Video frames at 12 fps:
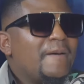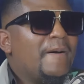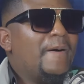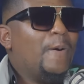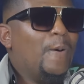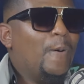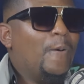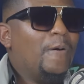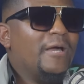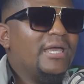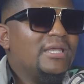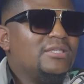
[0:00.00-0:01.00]

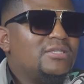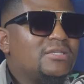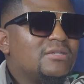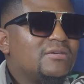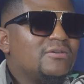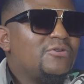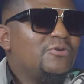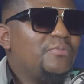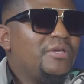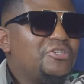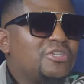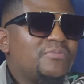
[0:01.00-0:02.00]
Or it could
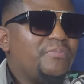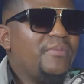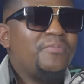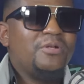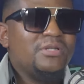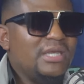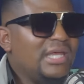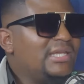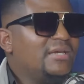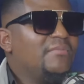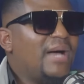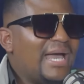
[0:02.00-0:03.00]
be just people
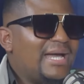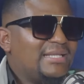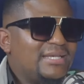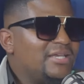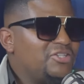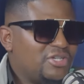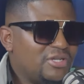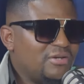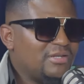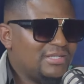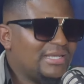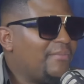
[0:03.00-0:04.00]
needing my attention
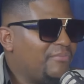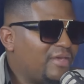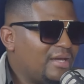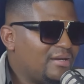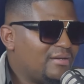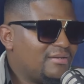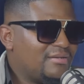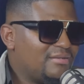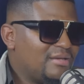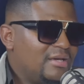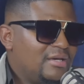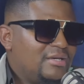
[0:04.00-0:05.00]
on
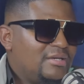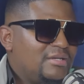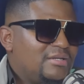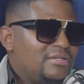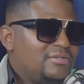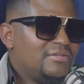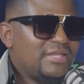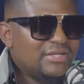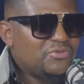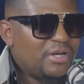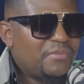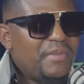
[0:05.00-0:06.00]
something. So
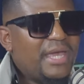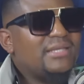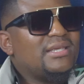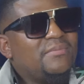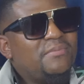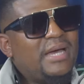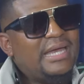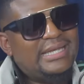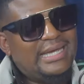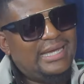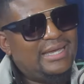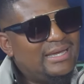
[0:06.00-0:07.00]
that's what makes up my
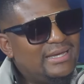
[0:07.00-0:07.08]
day.